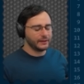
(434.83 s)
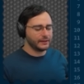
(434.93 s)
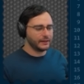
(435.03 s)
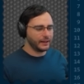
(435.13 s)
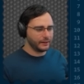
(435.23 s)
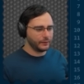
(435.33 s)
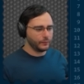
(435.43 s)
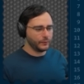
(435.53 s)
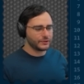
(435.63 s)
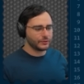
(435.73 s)
Now
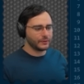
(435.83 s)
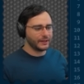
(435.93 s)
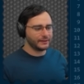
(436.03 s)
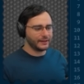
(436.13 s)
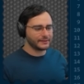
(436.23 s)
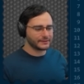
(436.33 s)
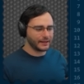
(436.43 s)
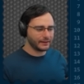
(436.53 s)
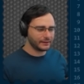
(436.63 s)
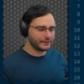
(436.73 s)
we should get
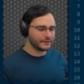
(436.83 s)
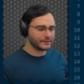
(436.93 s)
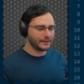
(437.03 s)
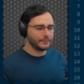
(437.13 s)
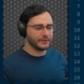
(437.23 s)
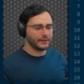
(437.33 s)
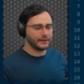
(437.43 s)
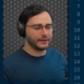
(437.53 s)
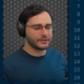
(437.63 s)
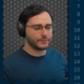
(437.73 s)
exactly the same
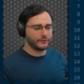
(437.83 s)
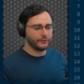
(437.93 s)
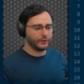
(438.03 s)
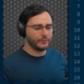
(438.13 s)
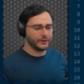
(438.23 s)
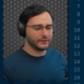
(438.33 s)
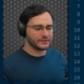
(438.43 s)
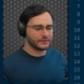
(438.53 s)
thing as before because